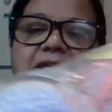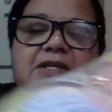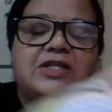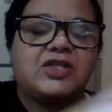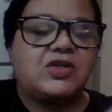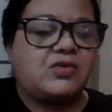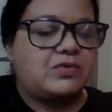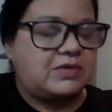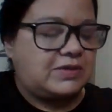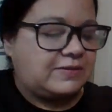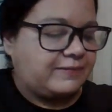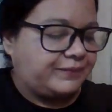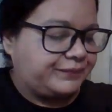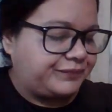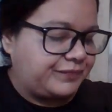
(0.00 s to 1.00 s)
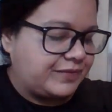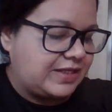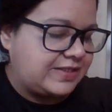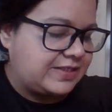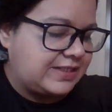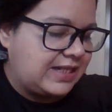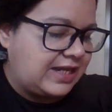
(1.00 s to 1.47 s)
So
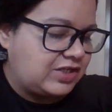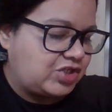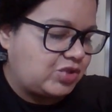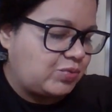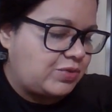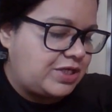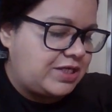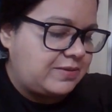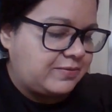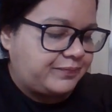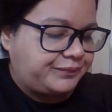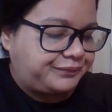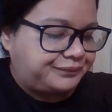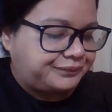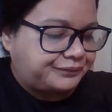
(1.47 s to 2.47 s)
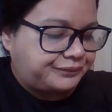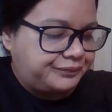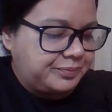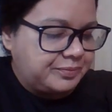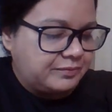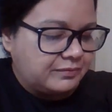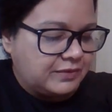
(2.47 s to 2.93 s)
it's like tweed.
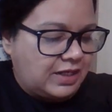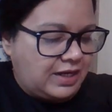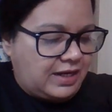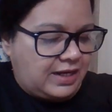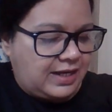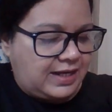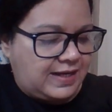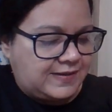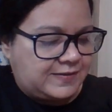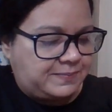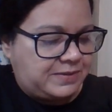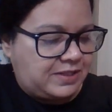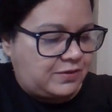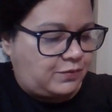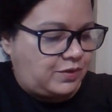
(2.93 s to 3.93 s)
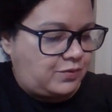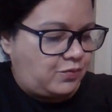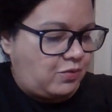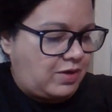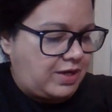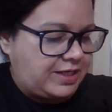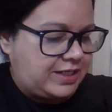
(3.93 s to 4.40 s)
It has pink with
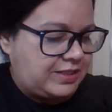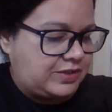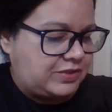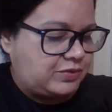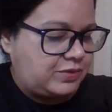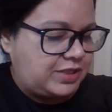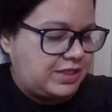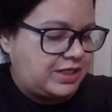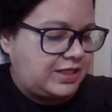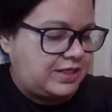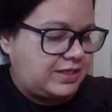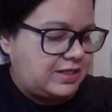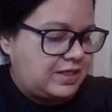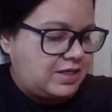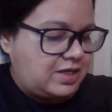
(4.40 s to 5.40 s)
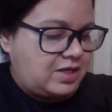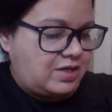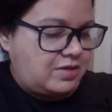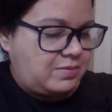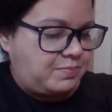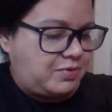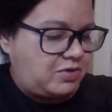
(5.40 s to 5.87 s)
white, tweeded,
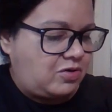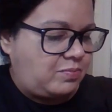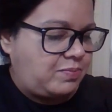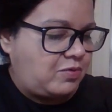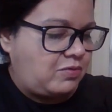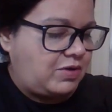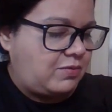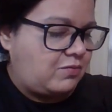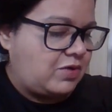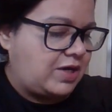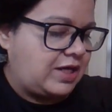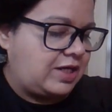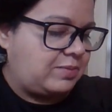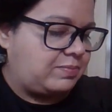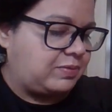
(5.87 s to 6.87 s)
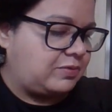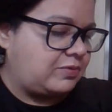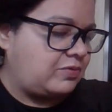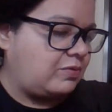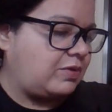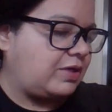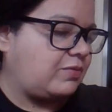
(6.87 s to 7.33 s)
purple with white,
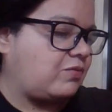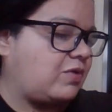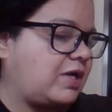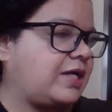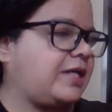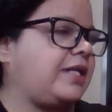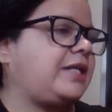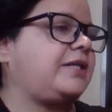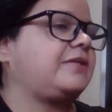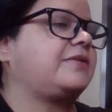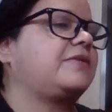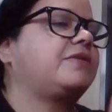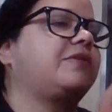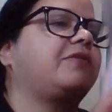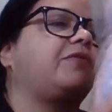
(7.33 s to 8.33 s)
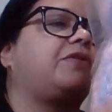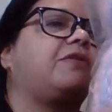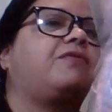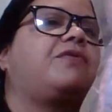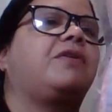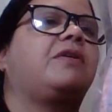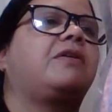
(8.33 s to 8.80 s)
blue with white. So
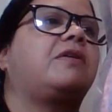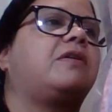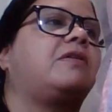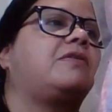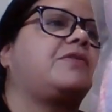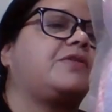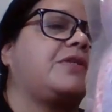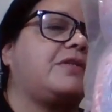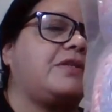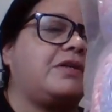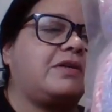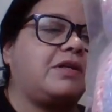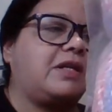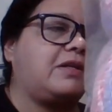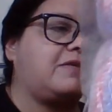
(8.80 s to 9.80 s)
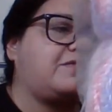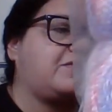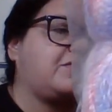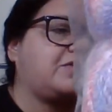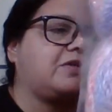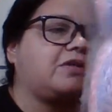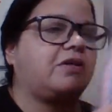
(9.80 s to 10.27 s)
different colors in there. I love
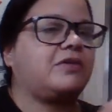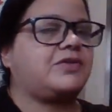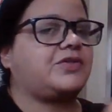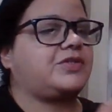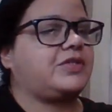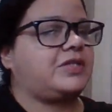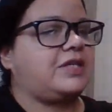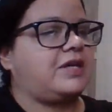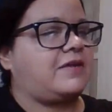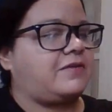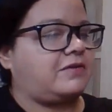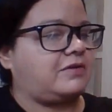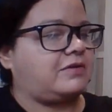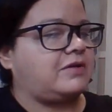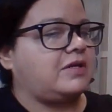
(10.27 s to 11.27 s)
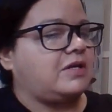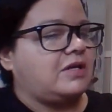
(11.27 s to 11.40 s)
those colors together.